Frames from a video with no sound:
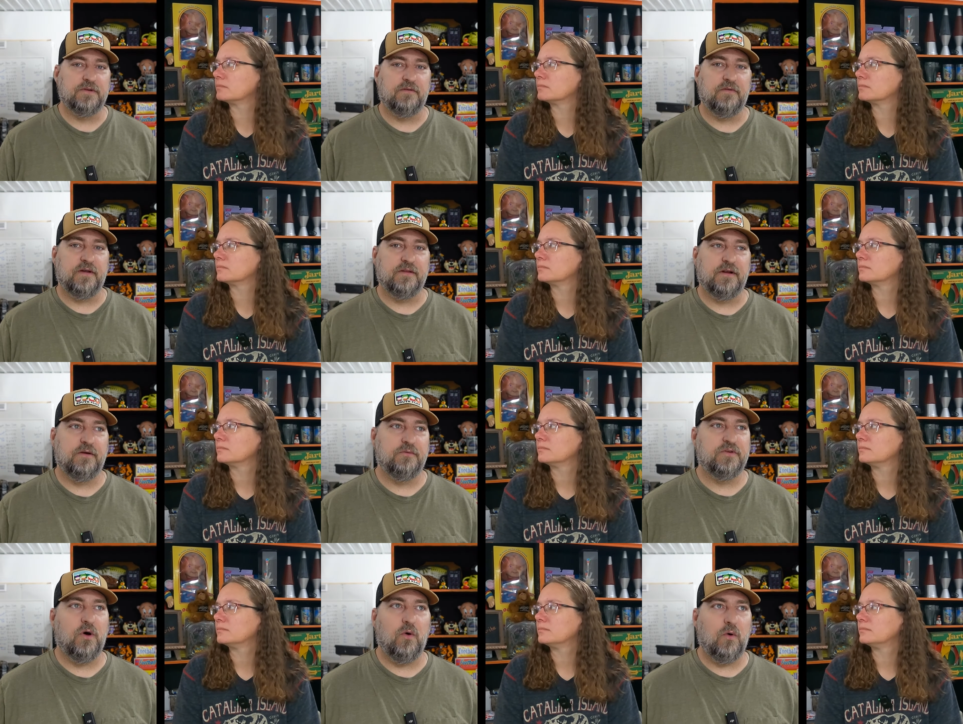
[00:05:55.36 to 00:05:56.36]
Speaker 1: stuff out there.
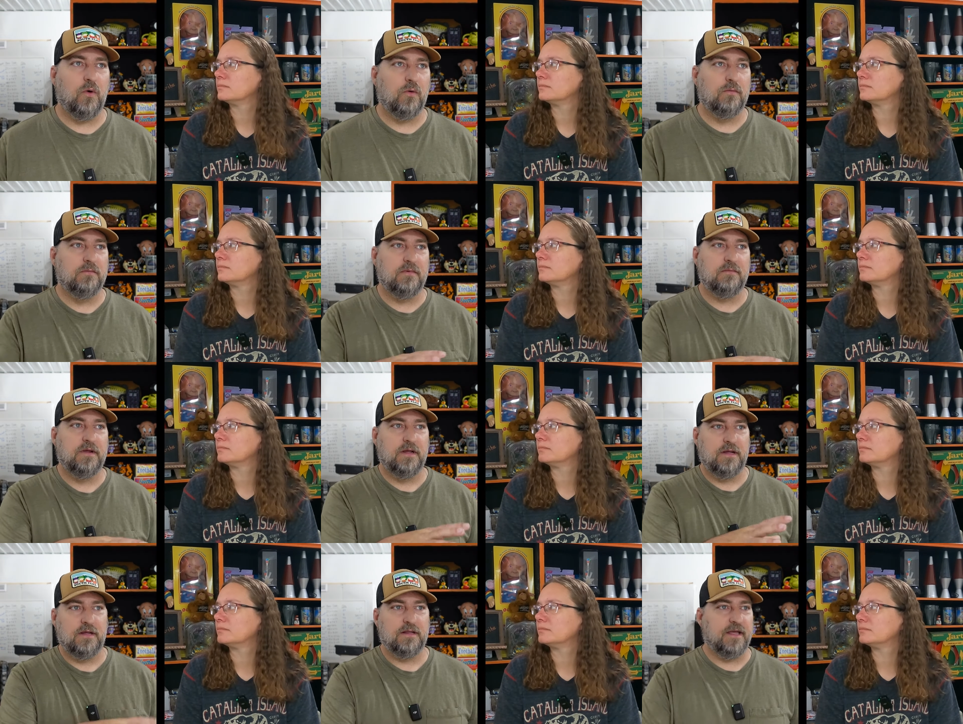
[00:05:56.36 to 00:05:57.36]
It was a whole,
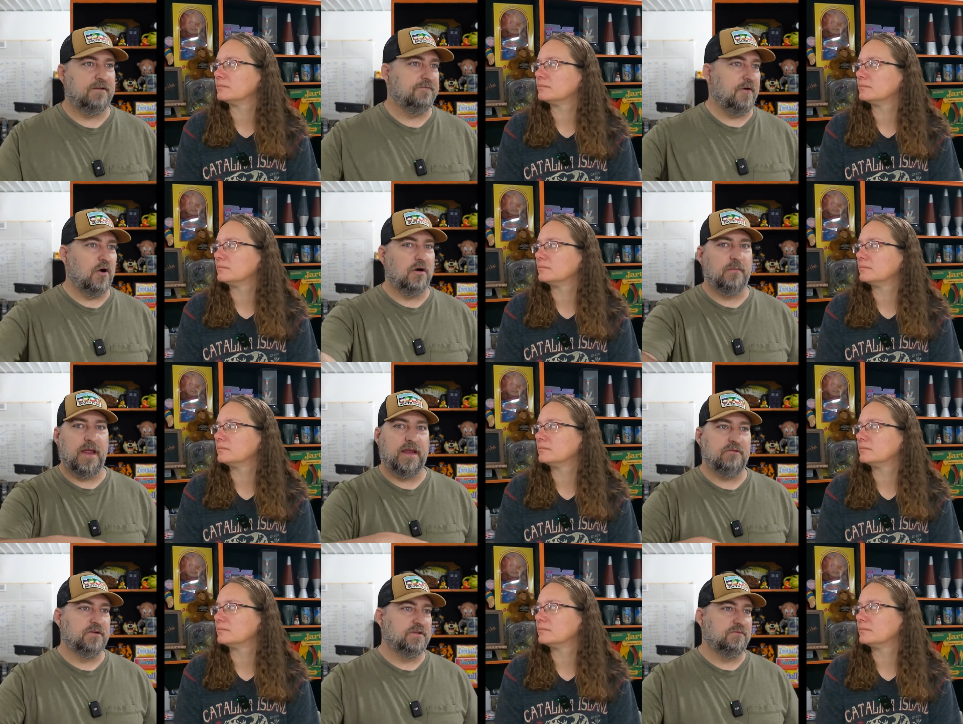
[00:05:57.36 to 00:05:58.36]
like, farm
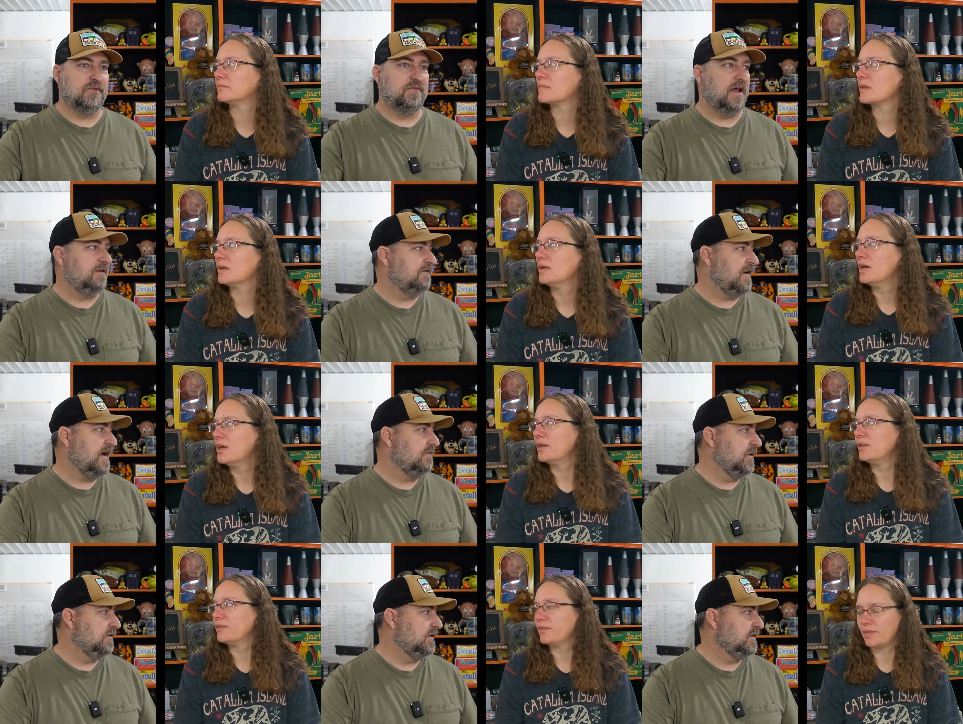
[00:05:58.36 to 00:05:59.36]
acreage. It was, like,
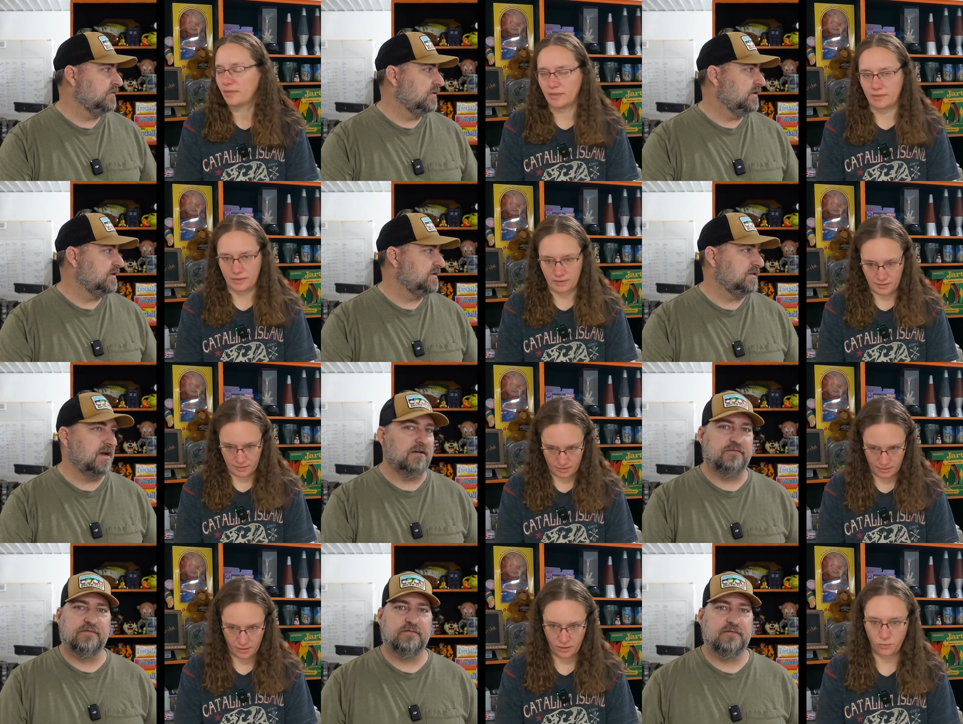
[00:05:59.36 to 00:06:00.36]
5 buildings worth of
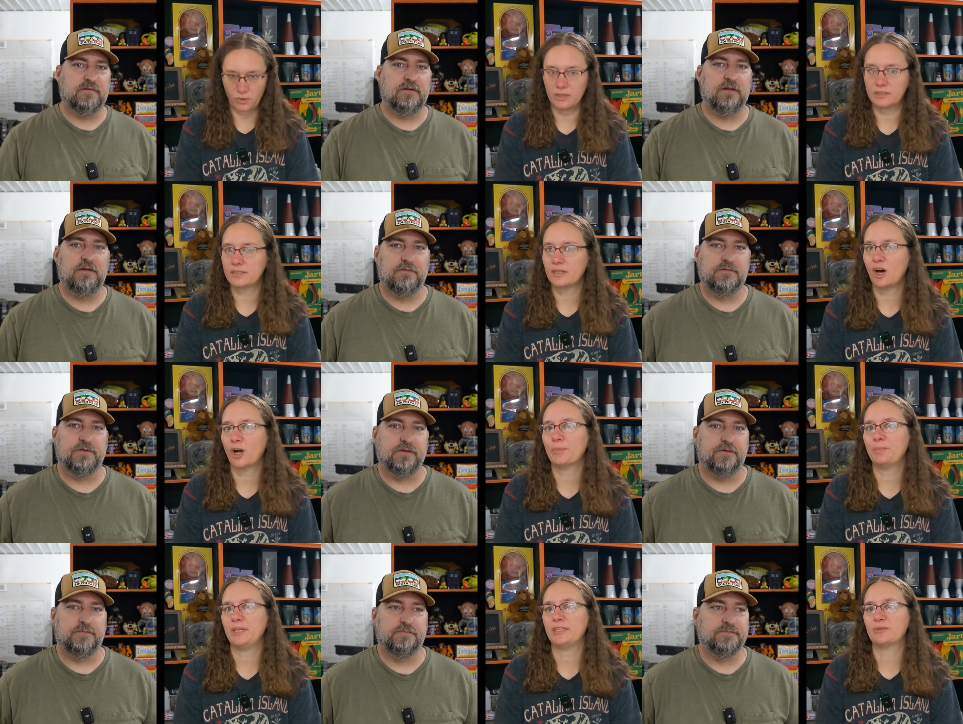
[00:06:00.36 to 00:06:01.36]
stuff. It was. The
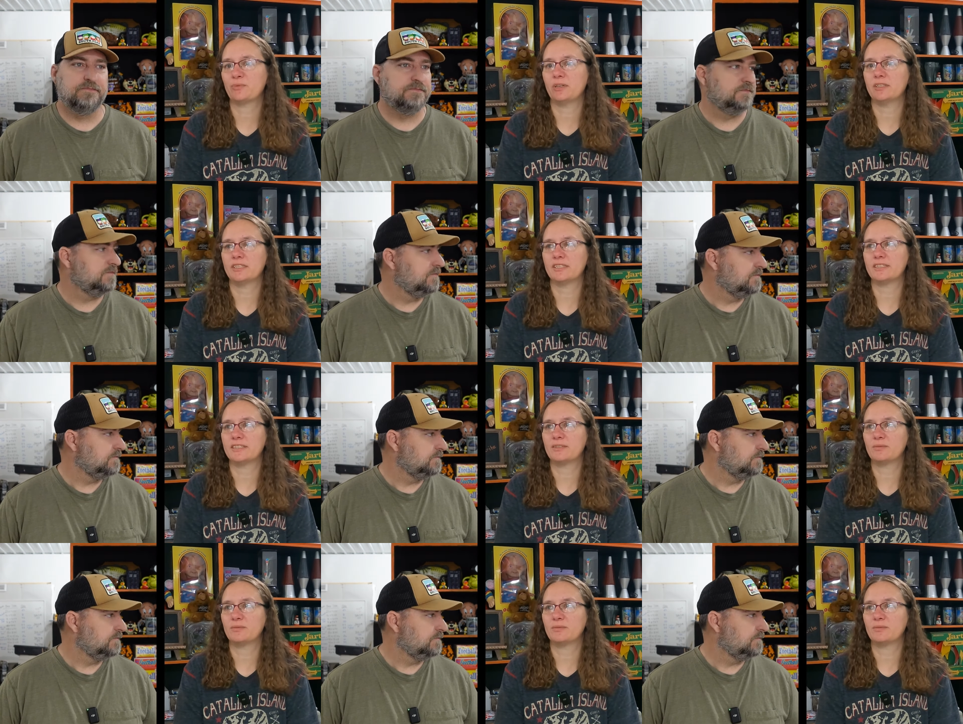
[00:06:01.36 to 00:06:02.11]
Speaker 2: hard piece is